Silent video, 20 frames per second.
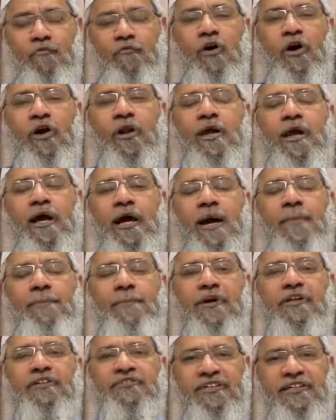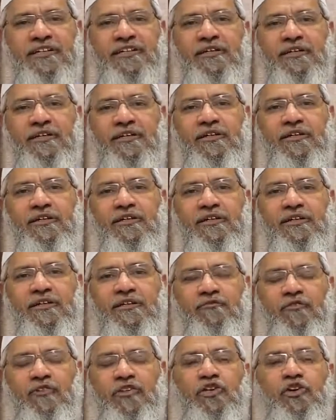for a person,
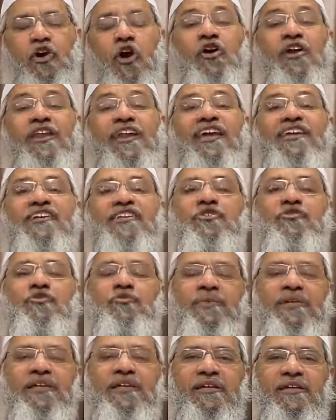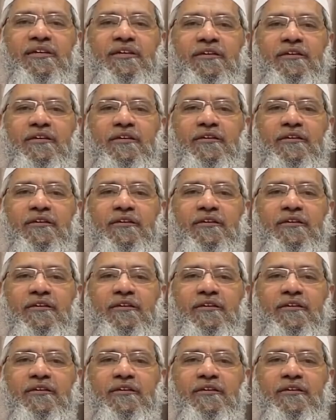for the congregation to be